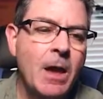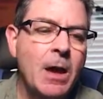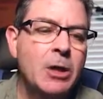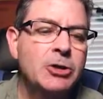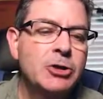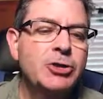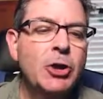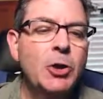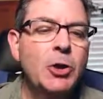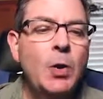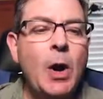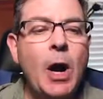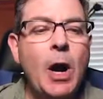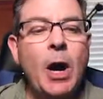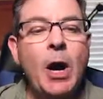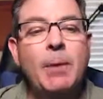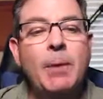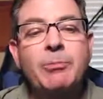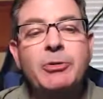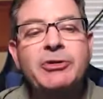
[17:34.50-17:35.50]
so
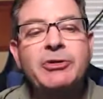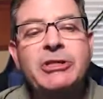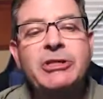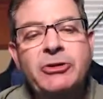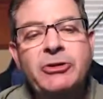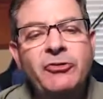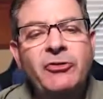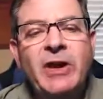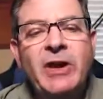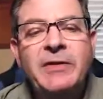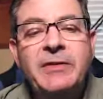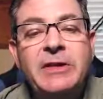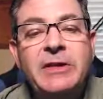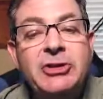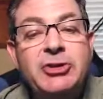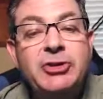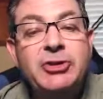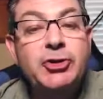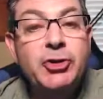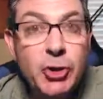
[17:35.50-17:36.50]
um, procedures like these
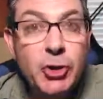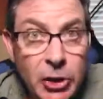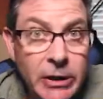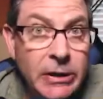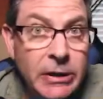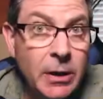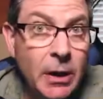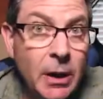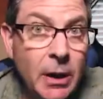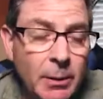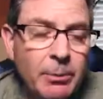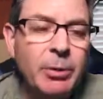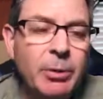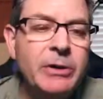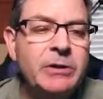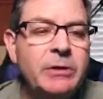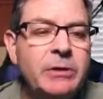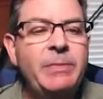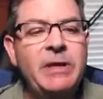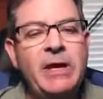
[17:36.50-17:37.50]
should bring
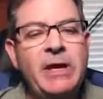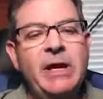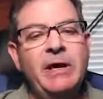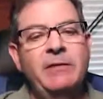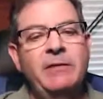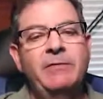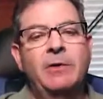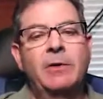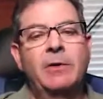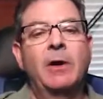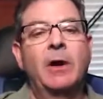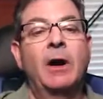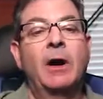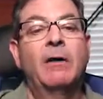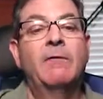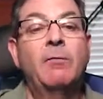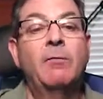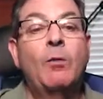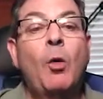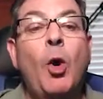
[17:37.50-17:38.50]
the behavior
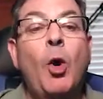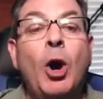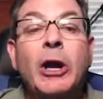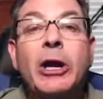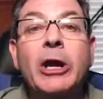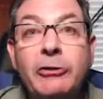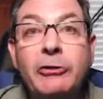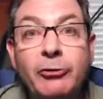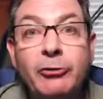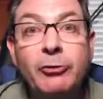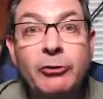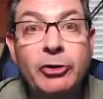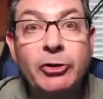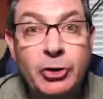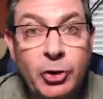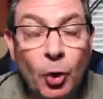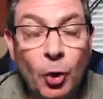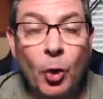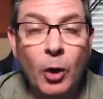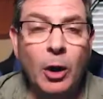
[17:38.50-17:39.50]
of walking through the
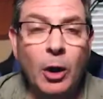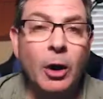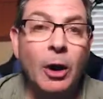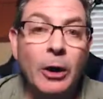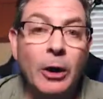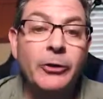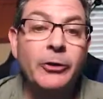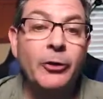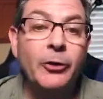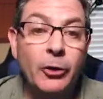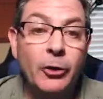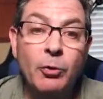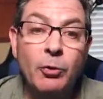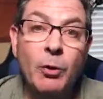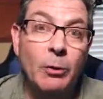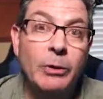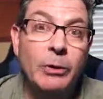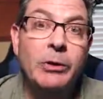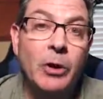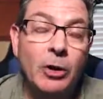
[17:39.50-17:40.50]
door under
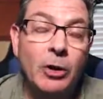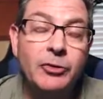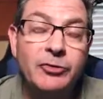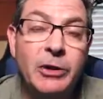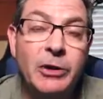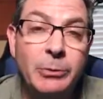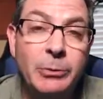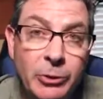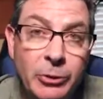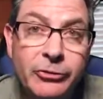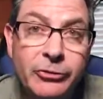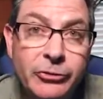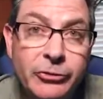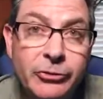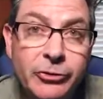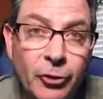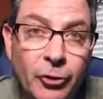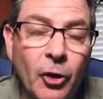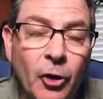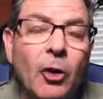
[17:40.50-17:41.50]
what we call stimulus
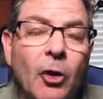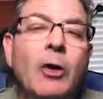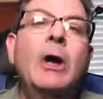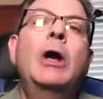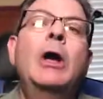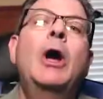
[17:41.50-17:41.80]
control.